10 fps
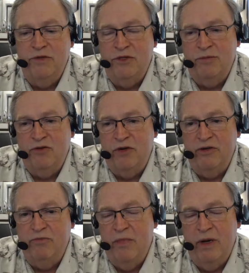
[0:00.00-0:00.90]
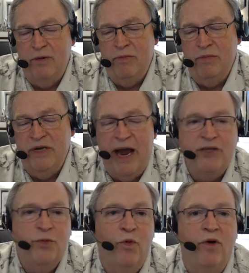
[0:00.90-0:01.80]
some sort of
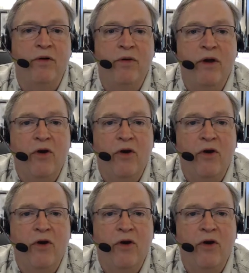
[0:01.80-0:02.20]
dashboard